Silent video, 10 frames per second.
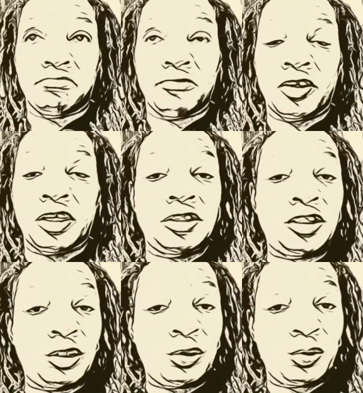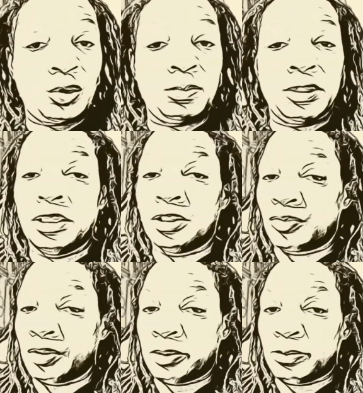continue to be
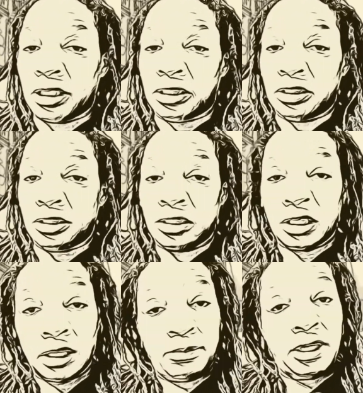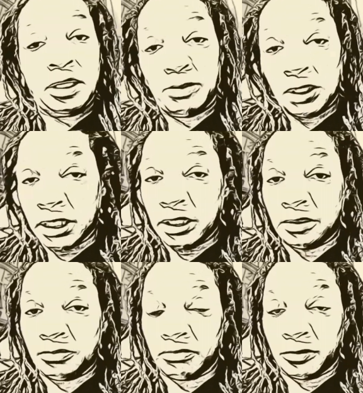disrespected and manipulated,
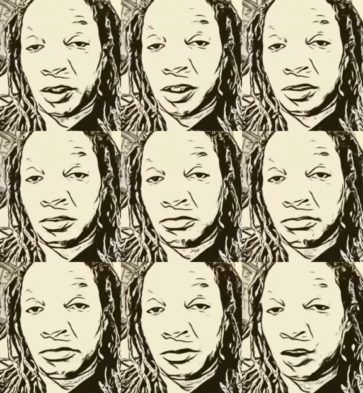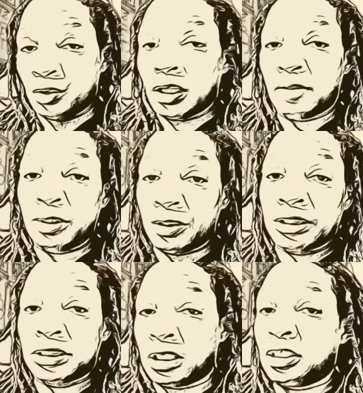okay? Because you got parents
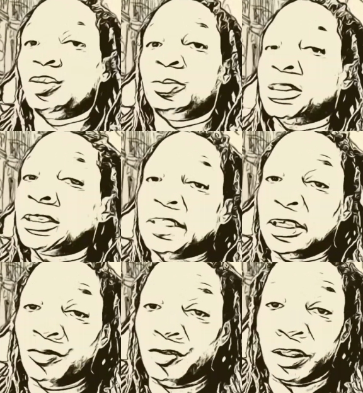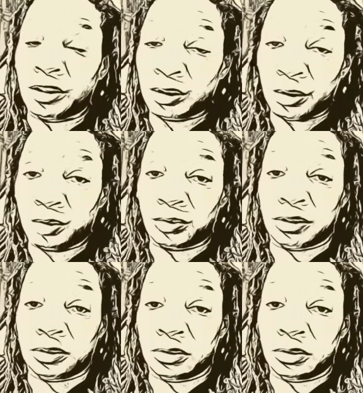that's 100% down for their children.